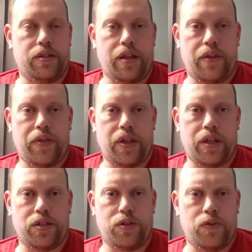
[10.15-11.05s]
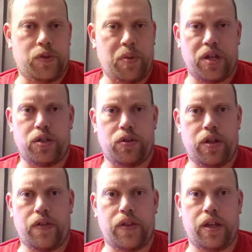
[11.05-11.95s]
Nothing too special,
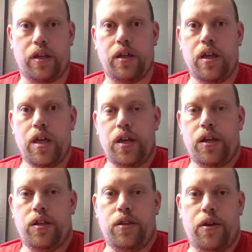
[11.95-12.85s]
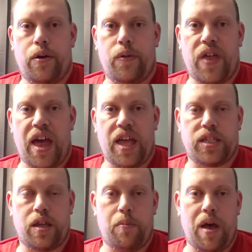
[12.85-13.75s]
nothing, you know, that
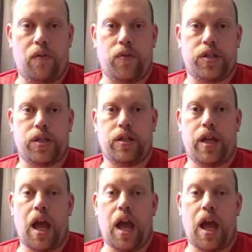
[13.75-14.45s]
has come out recently.